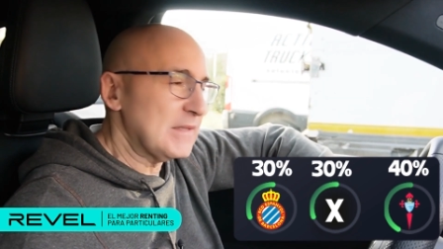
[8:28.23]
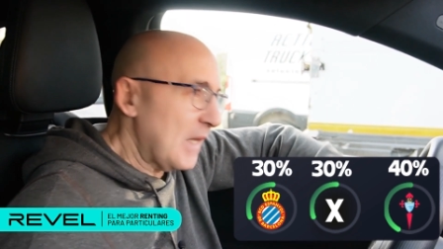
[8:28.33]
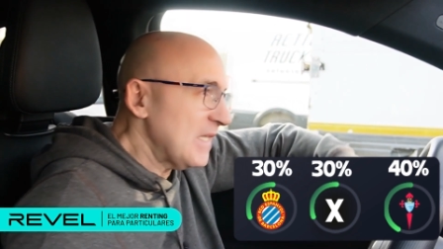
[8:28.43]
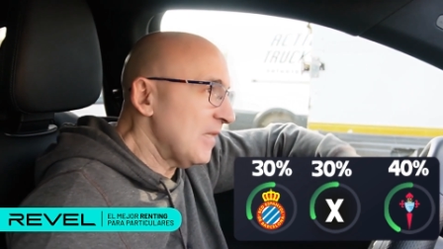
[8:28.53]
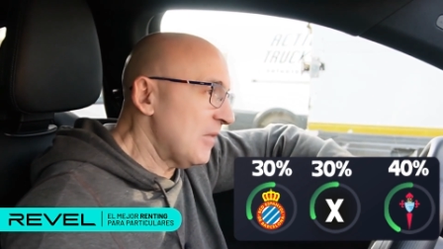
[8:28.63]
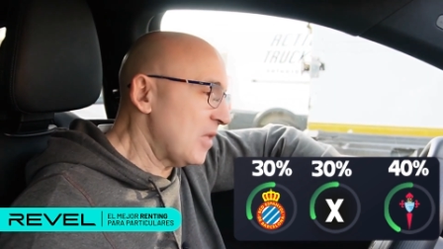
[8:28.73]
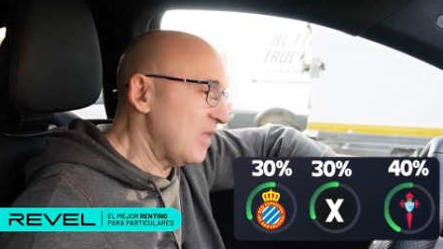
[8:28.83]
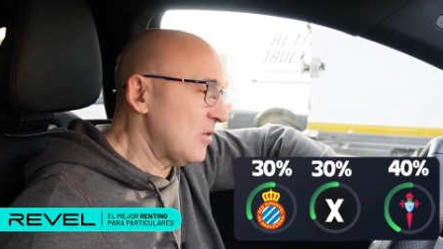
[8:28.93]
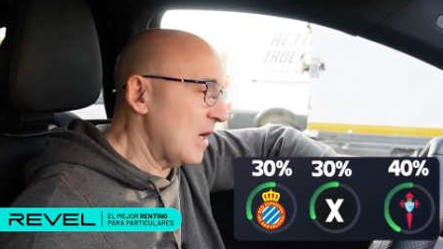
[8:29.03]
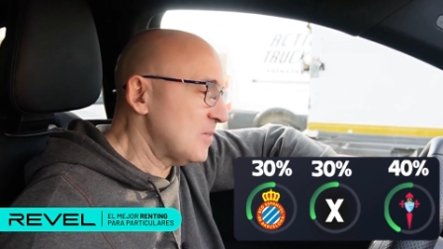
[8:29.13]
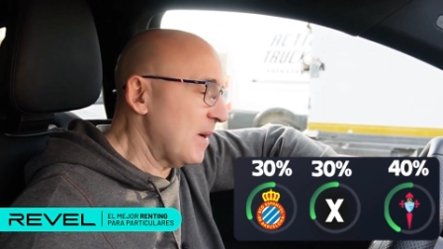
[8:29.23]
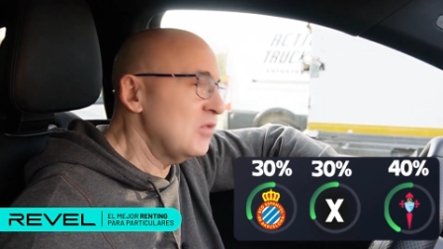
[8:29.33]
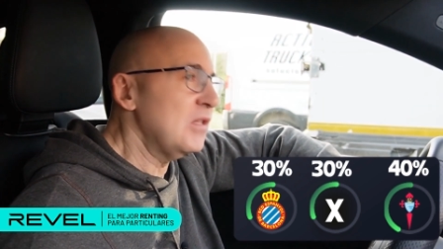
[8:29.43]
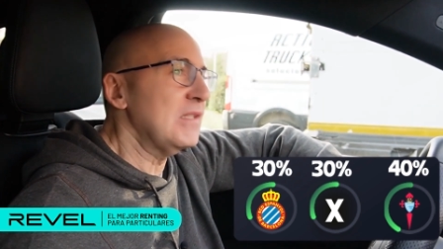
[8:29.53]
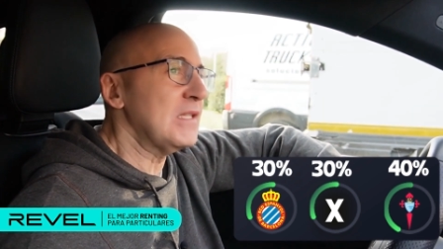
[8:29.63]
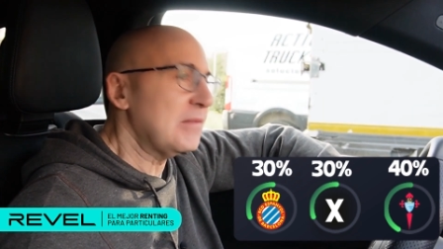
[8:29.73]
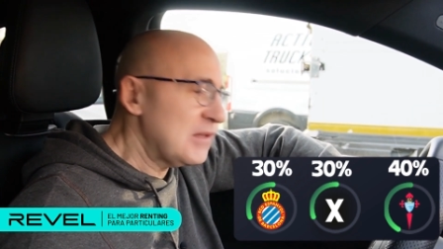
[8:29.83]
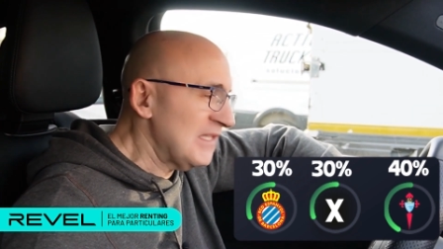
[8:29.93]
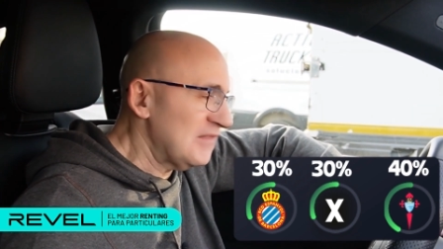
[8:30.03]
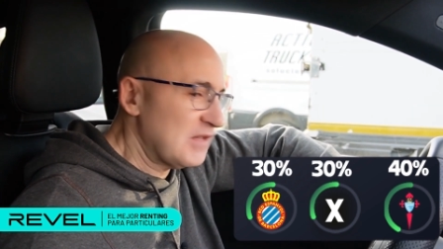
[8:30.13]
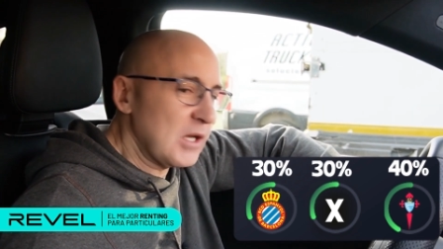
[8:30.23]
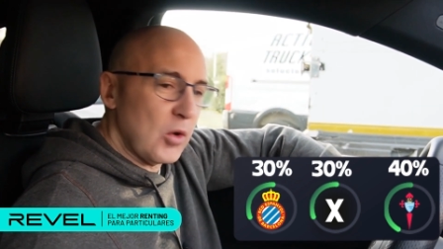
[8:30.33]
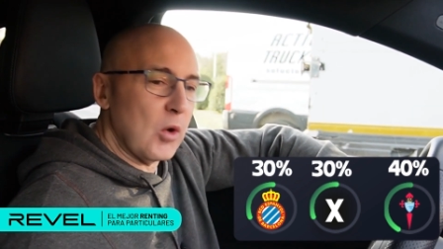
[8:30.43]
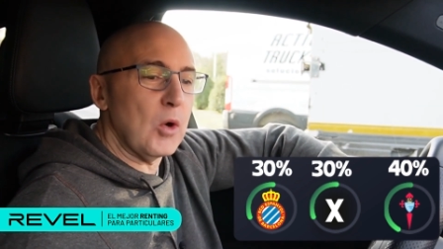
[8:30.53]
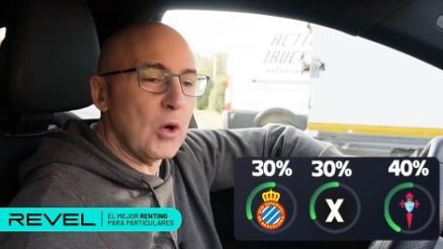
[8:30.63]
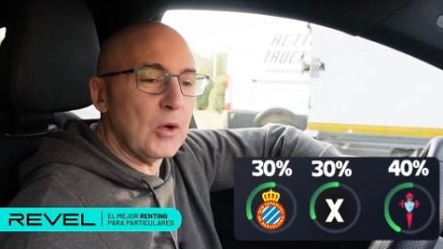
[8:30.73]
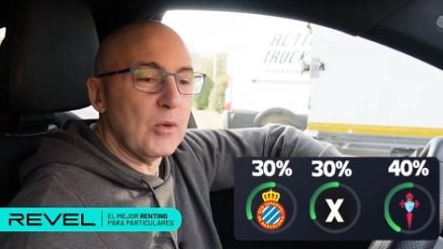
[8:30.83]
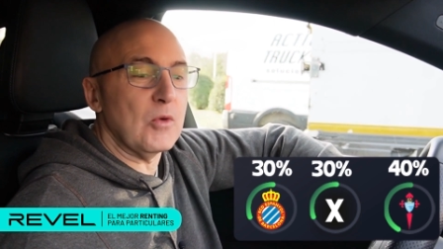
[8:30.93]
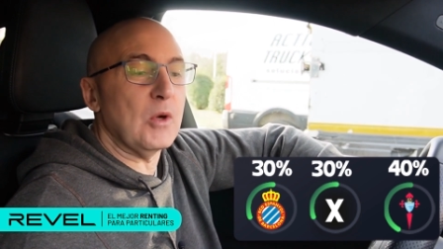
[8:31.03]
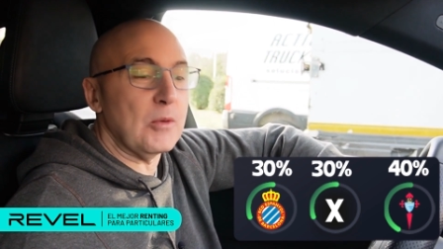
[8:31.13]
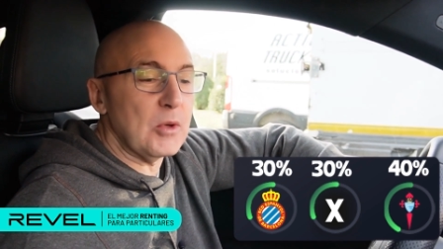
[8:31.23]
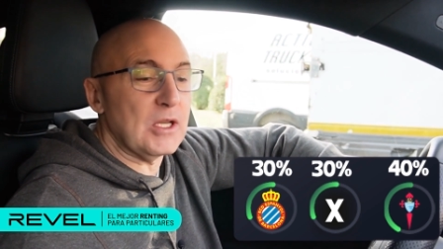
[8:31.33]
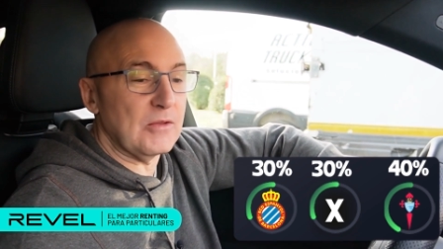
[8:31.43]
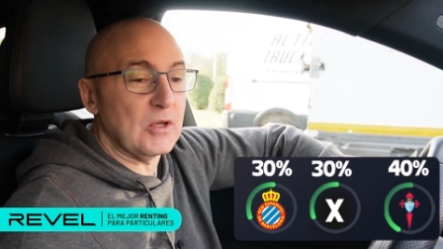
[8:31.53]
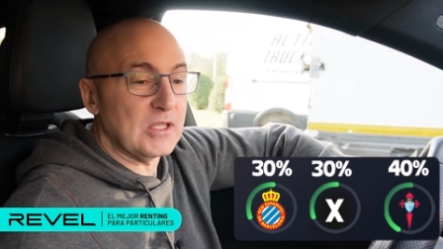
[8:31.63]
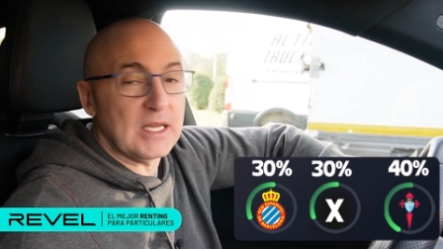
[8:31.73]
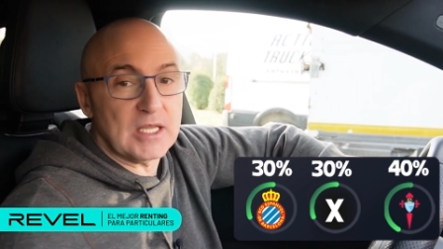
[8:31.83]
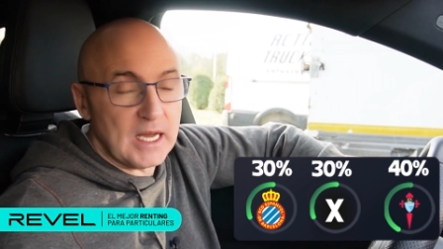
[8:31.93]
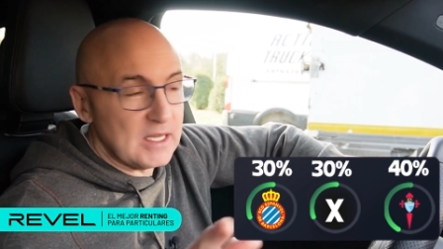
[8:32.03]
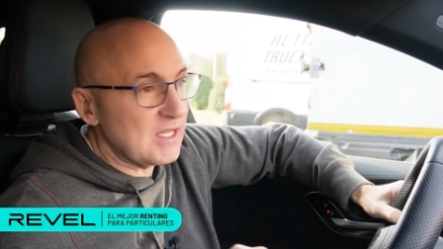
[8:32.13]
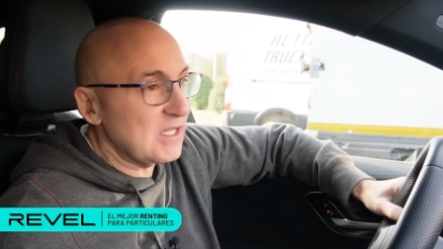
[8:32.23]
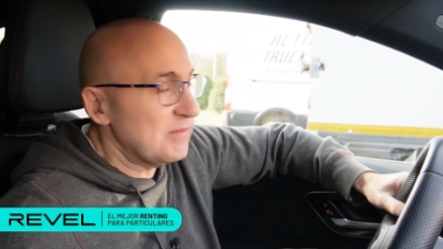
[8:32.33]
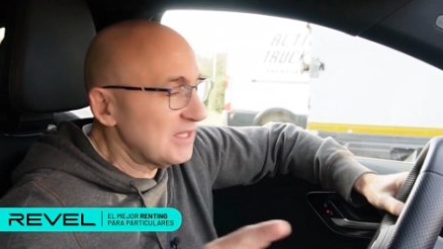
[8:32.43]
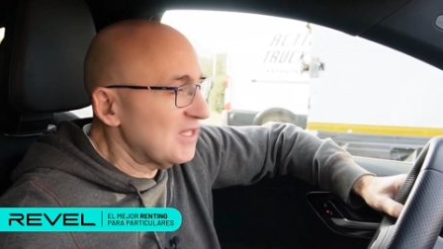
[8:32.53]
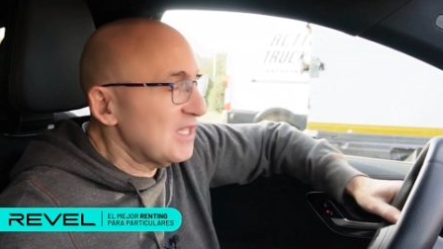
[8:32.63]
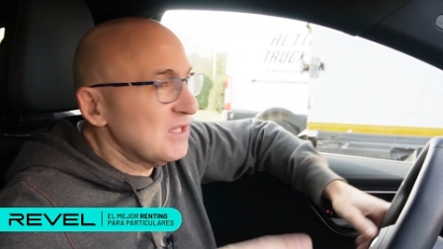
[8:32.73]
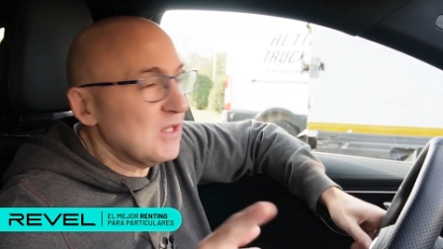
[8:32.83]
30% for Espanyol, 30% for a draw, 40% for Celta.